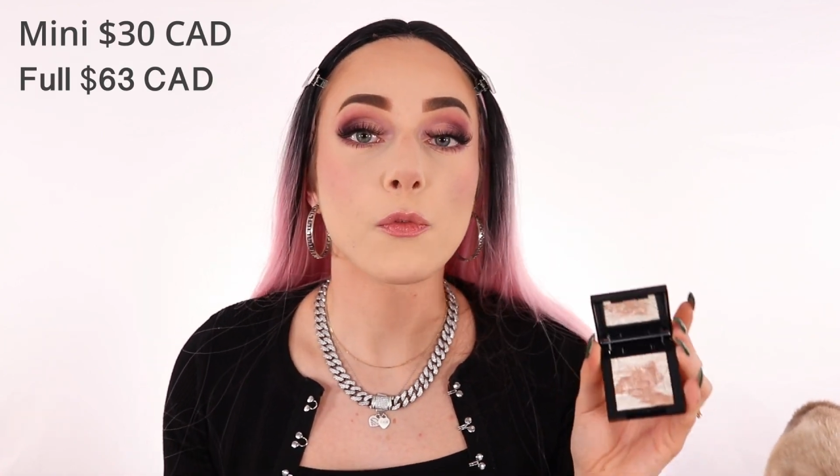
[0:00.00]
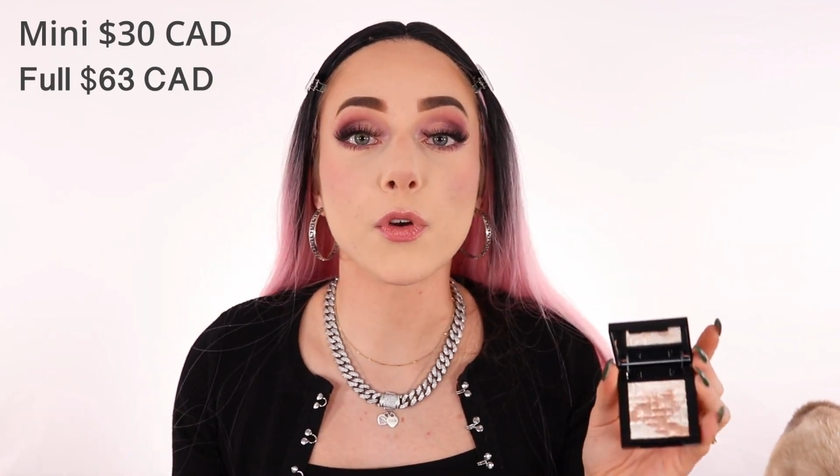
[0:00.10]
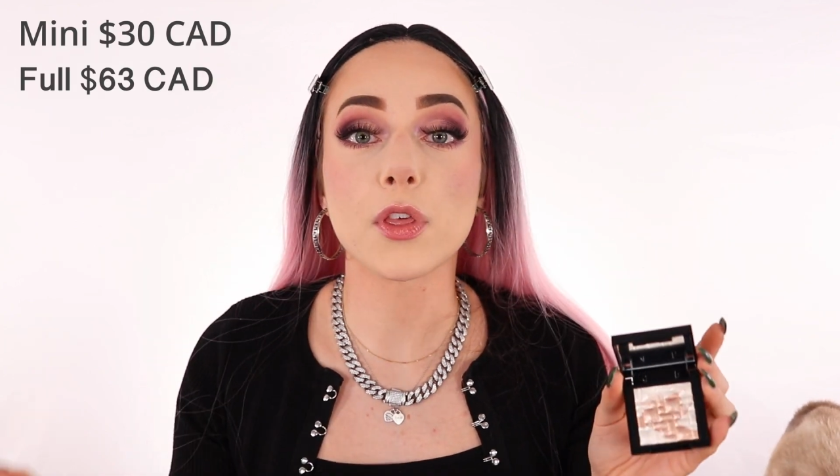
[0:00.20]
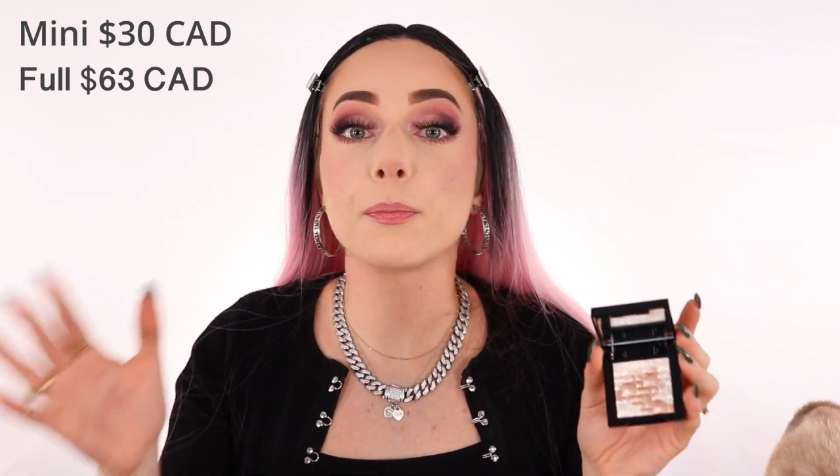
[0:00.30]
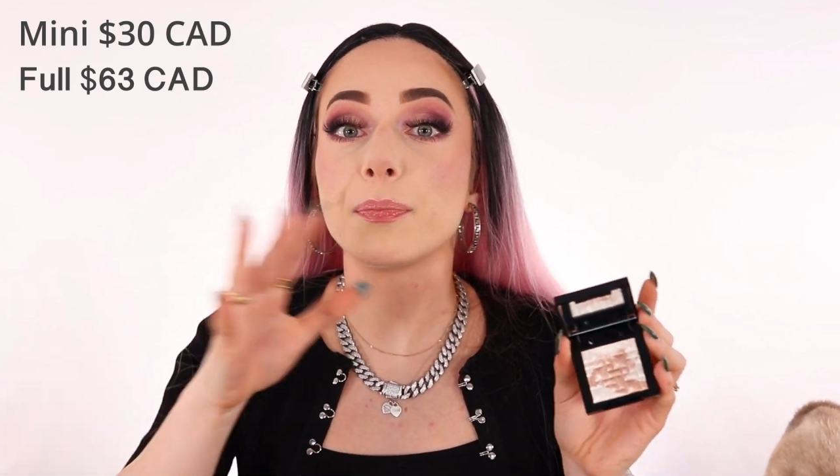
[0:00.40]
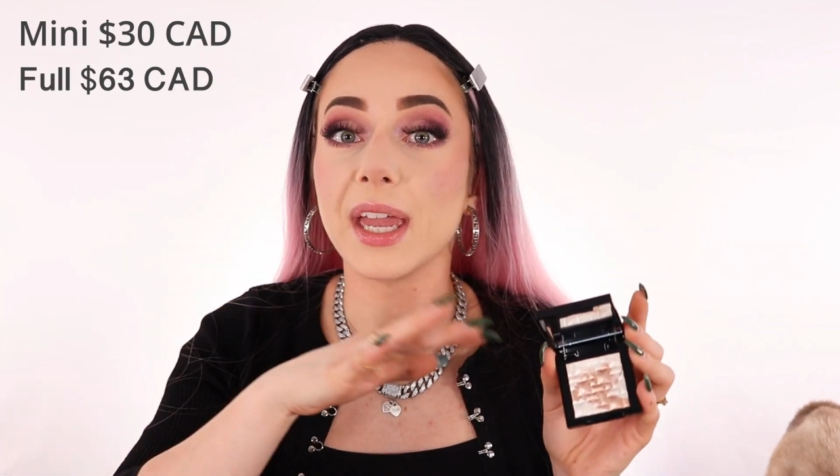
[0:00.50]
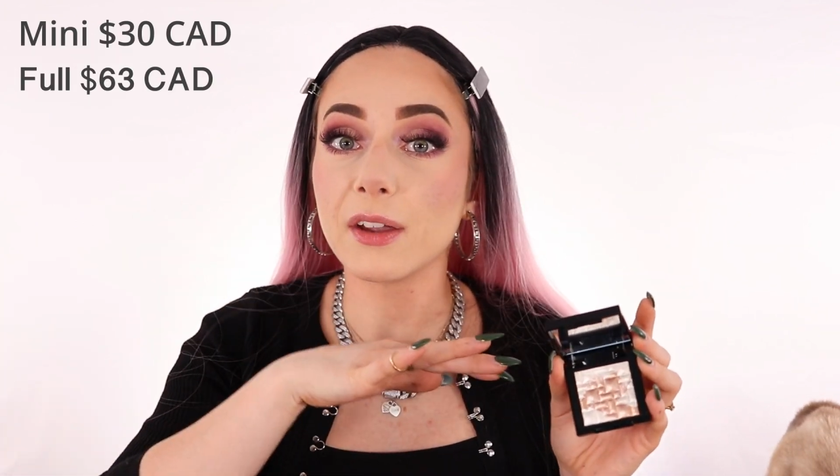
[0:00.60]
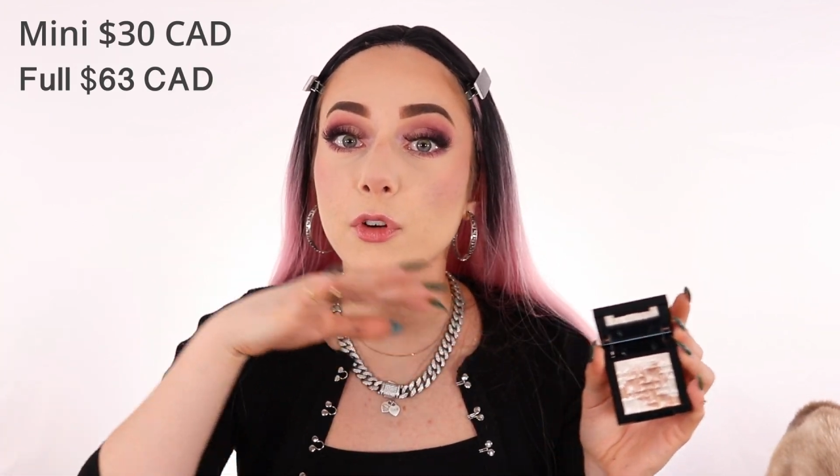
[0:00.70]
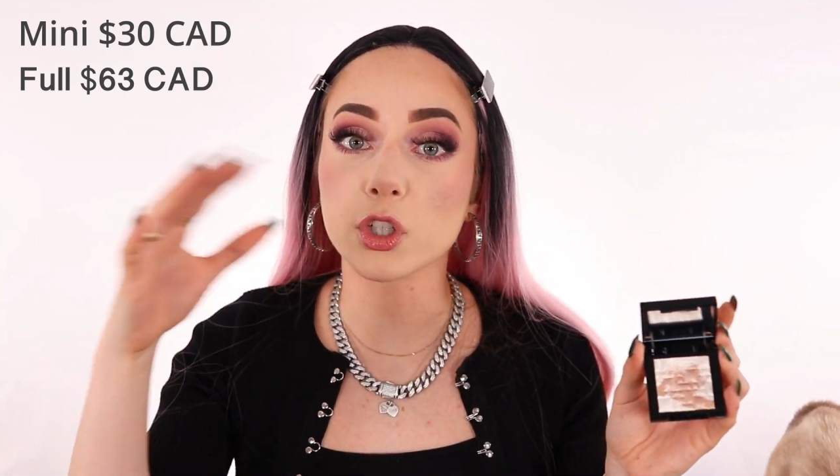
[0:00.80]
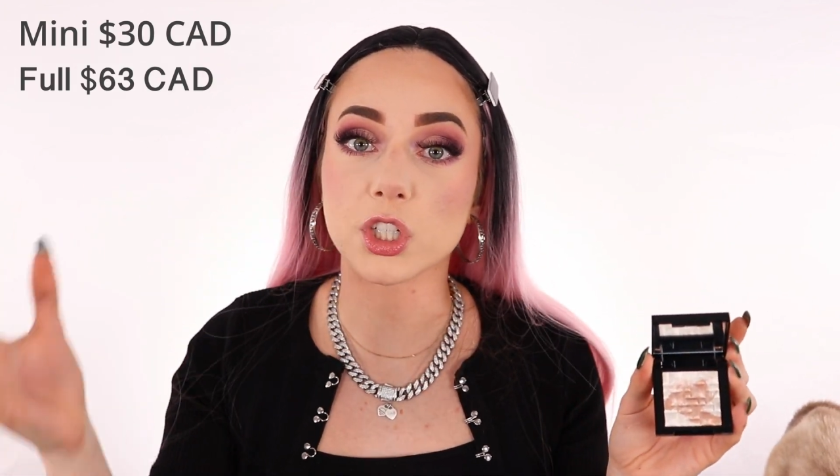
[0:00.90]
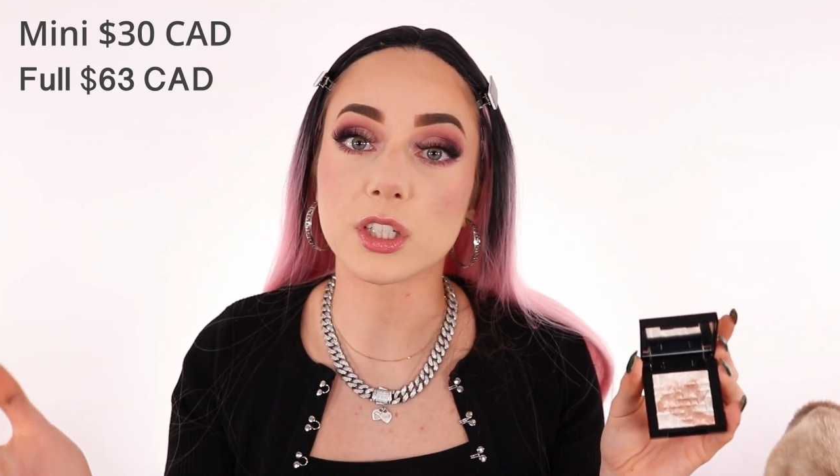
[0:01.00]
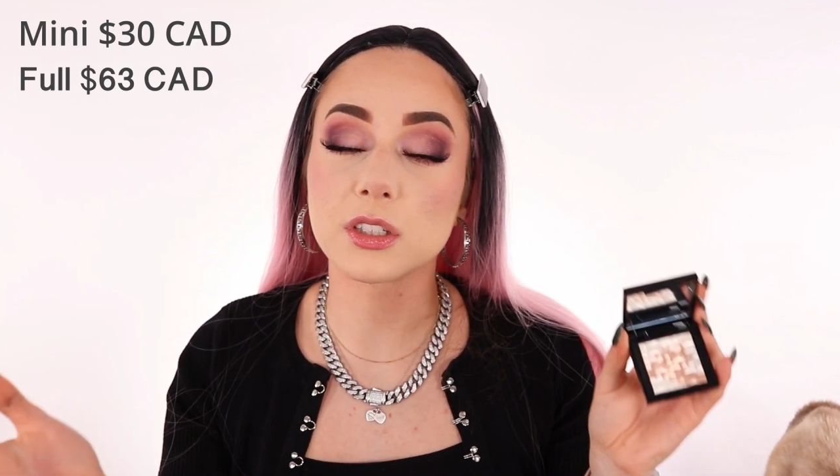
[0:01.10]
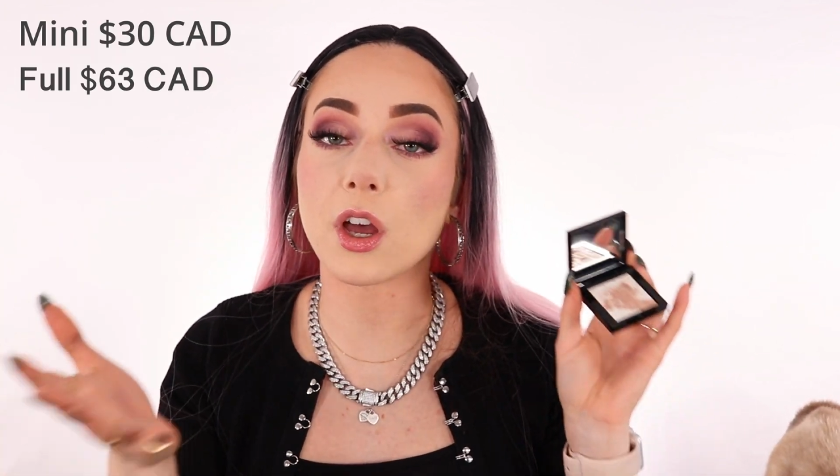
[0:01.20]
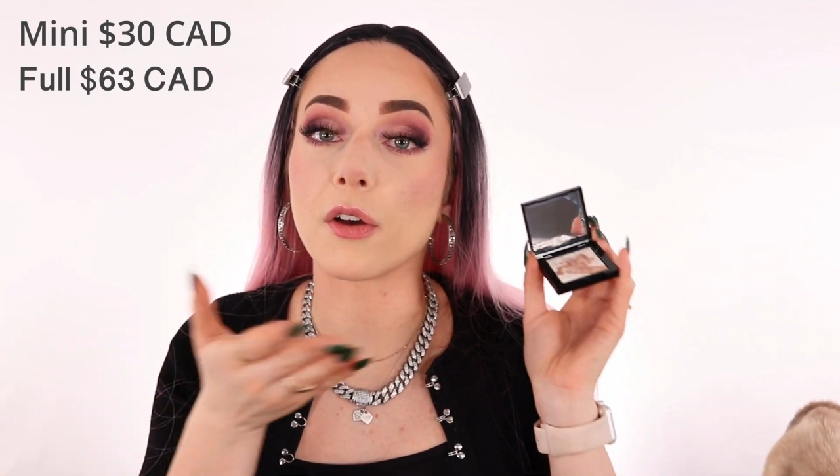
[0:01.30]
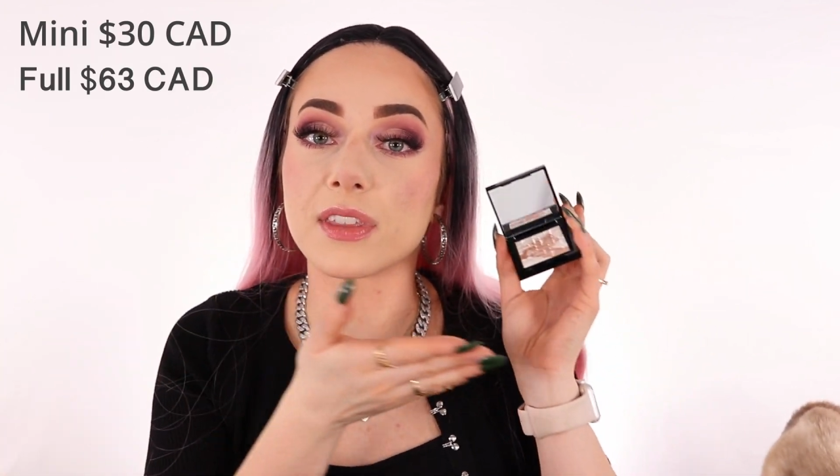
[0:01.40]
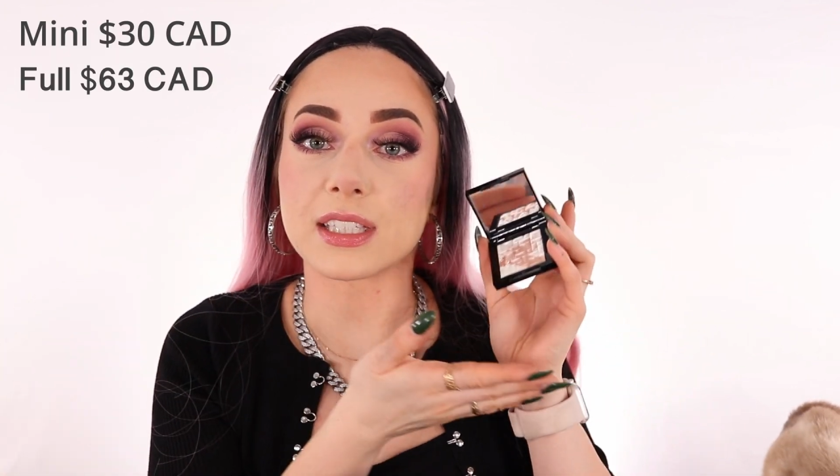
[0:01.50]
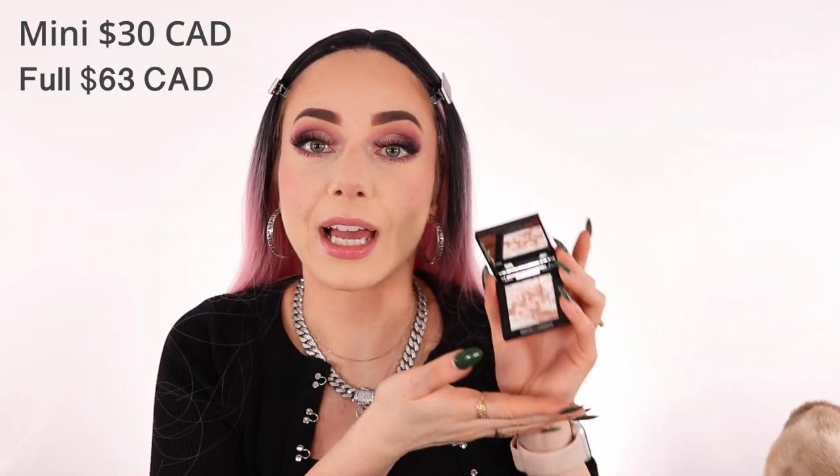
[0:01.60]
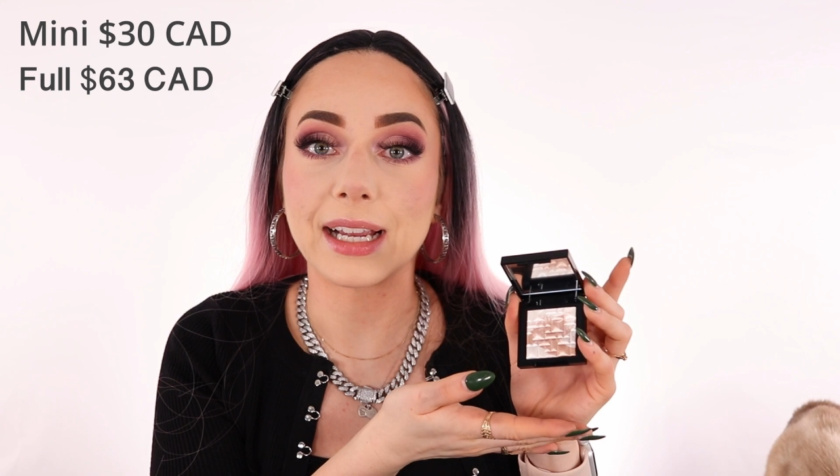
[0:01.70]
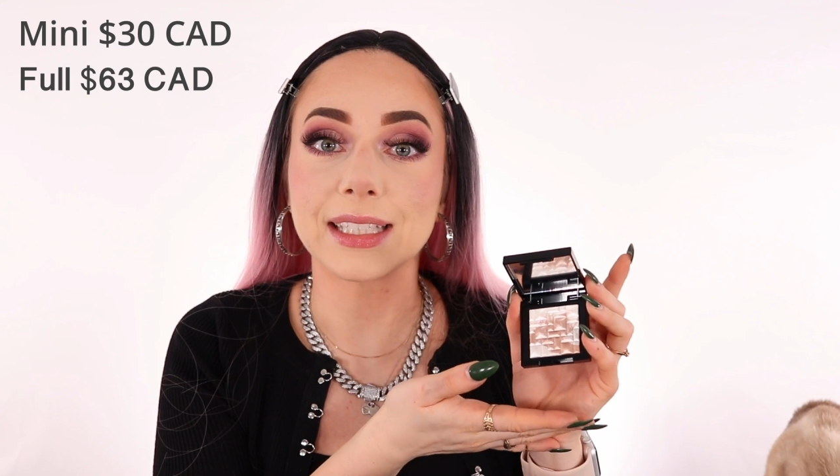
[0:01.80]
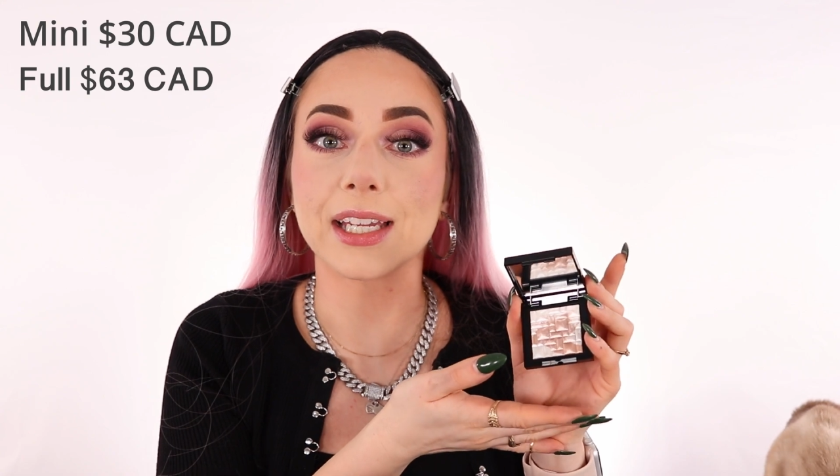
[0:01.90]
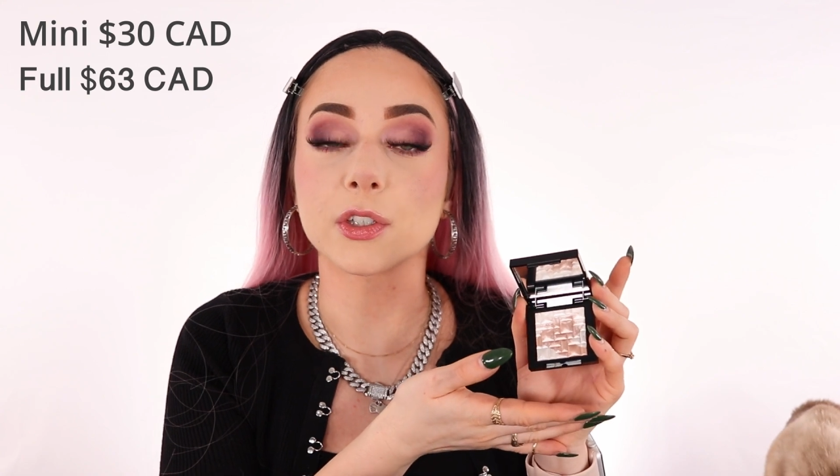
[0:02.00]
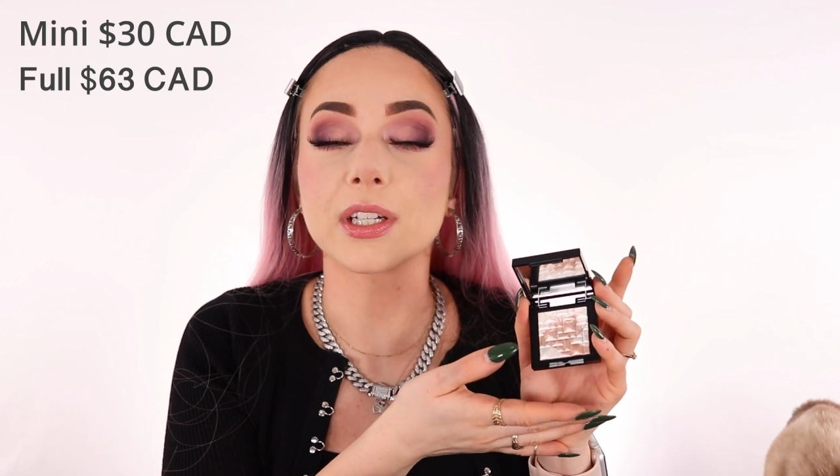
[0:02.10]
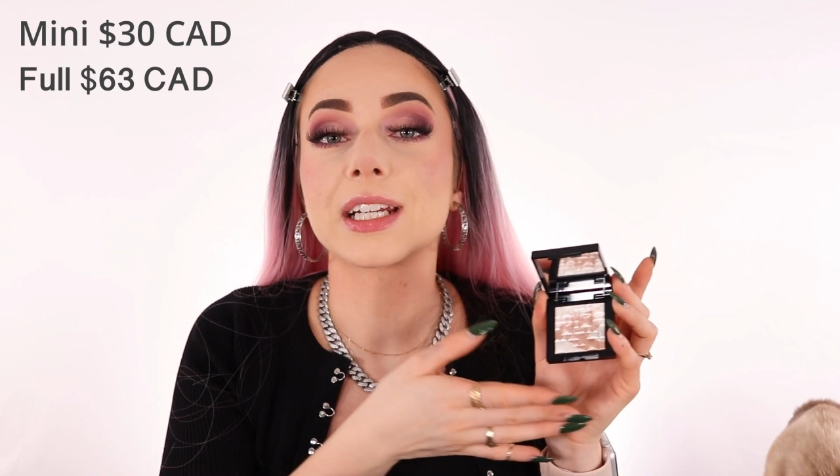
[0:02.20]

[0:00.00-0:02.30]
For the big version of this highlighter,